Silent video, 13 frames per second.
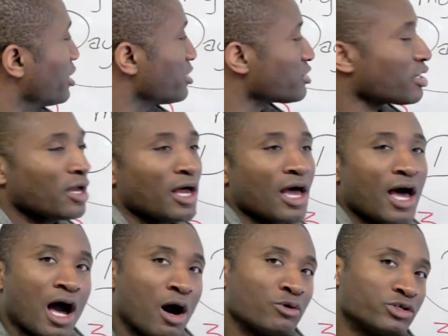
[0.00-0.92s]
is,
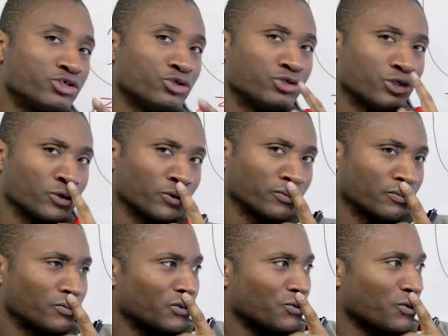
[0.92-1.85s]
how did you do?
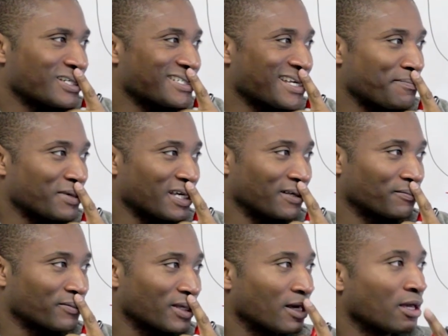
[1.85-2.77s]
What does that
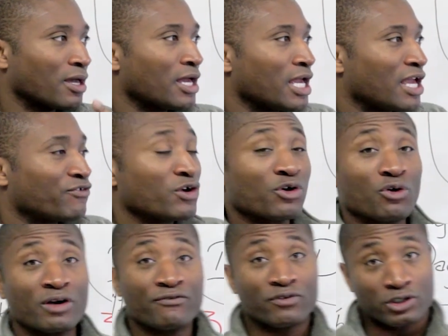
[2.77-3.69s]
mean? If you're
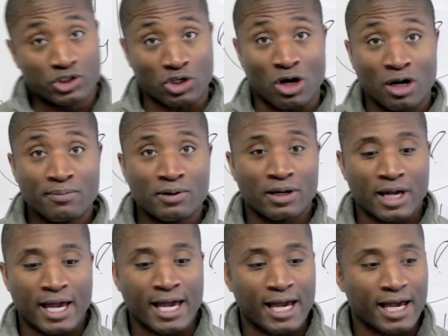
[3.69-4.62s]
going for a job
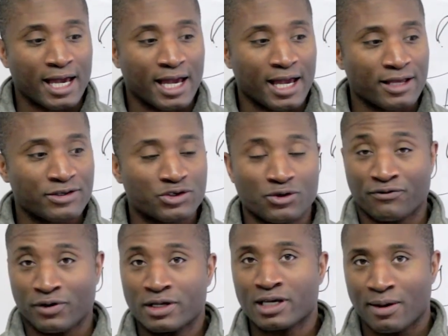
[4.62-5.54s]
and your
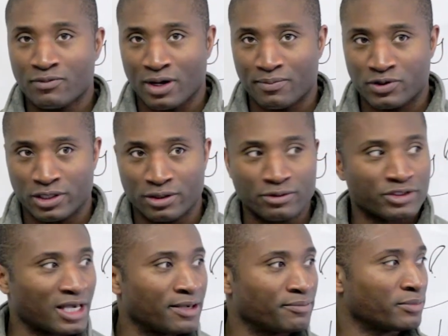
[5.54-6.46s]
friend comes up to you,
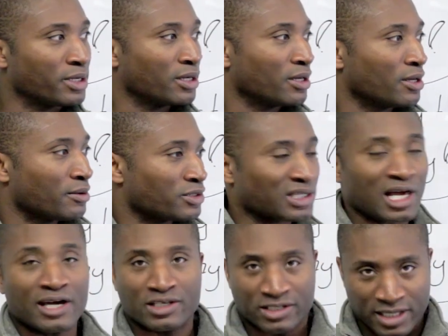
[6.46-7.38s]
say
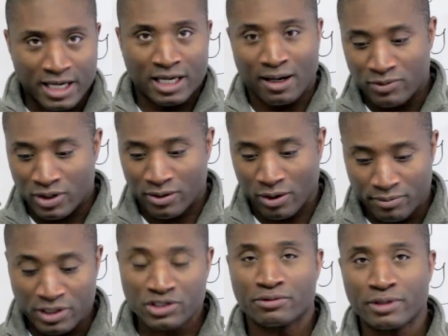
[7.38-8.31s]
Sly the Snake comes up and goes,
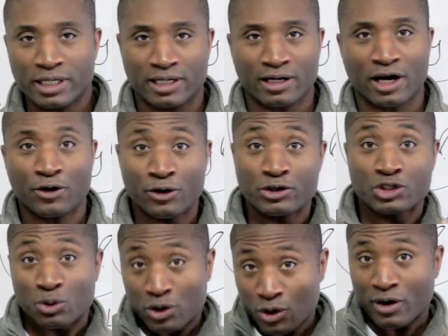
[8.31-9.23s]
Mr. E, I
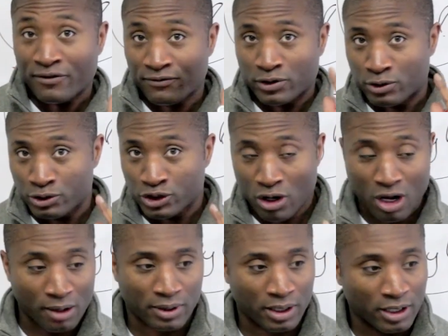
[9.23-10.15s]
heard you were going for a new
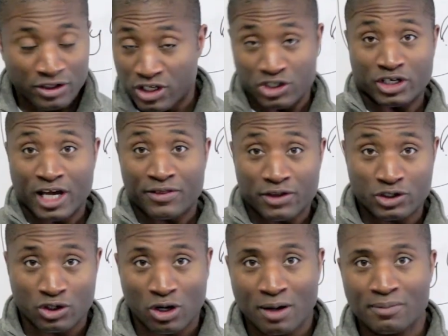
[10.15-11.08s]
job. Did you get the
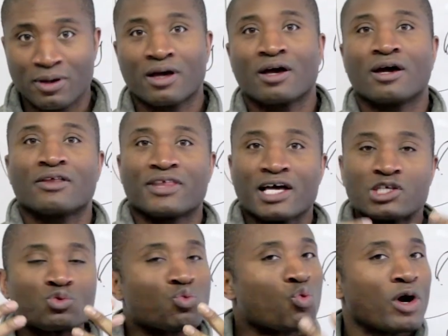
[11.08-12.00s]
job?
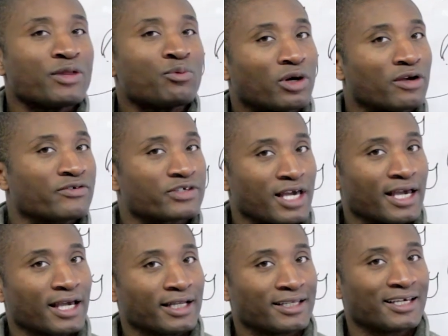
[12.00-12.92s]
That's one way of
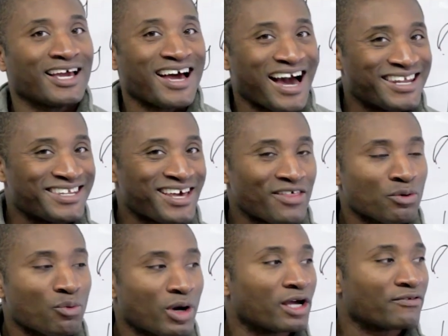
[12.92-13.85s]
saying it.
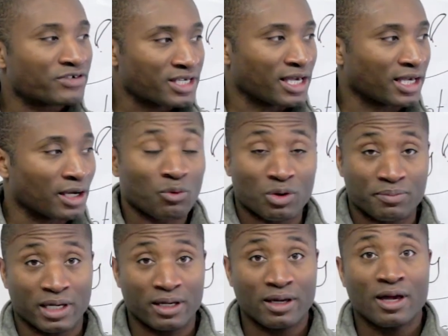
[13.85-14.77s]
Another way of saying it would
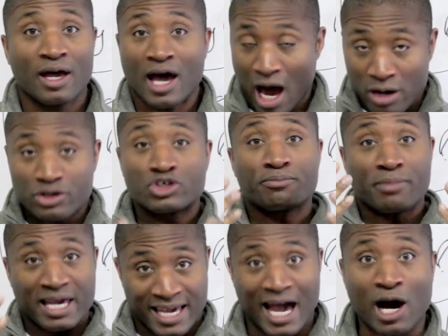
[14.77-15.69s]
be, how did you
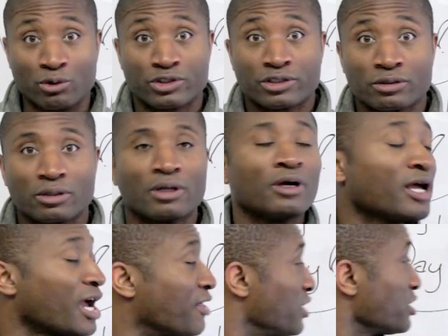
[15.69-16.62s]
make out?
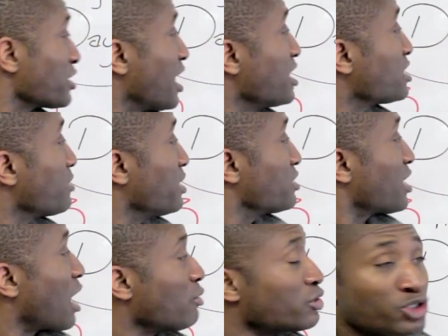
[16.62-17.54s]
In this case, it means,
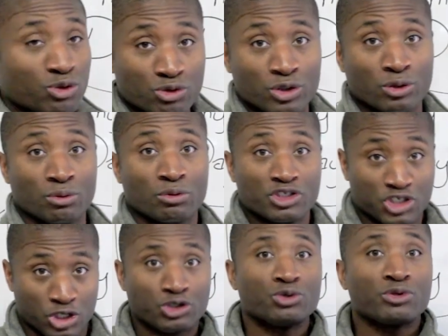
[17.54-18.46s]
how did you do?
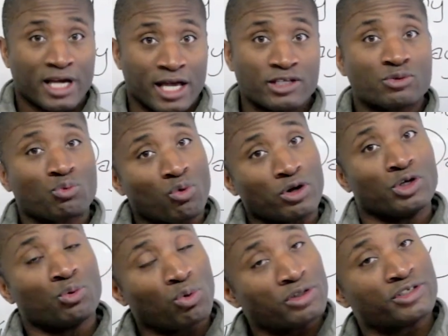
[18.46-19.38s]
Did you get what
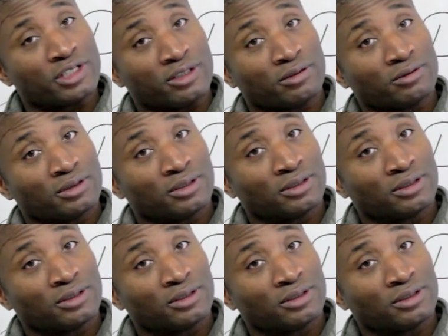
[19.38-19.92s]
you wanted?